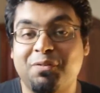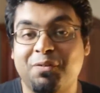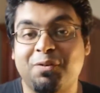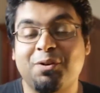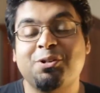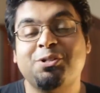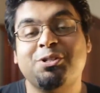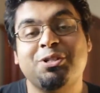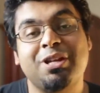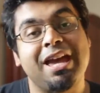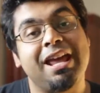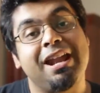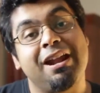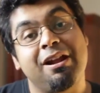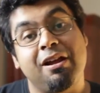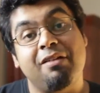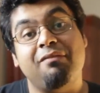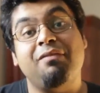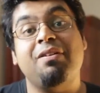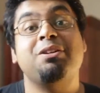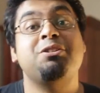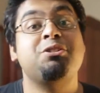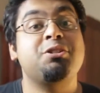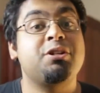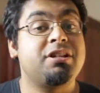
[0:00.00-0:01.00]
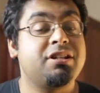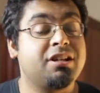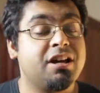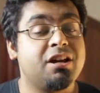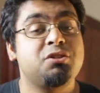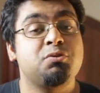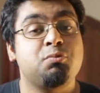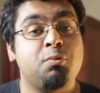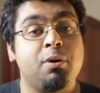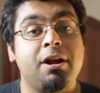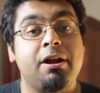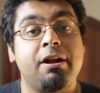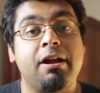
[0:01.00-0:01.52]
you first get it. Eventually it
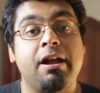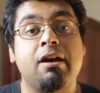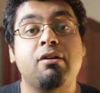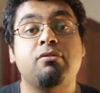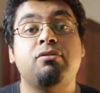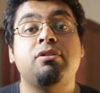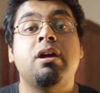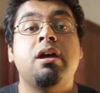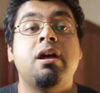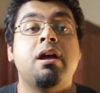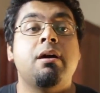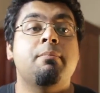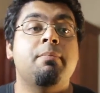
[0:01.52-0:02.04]
does wear out,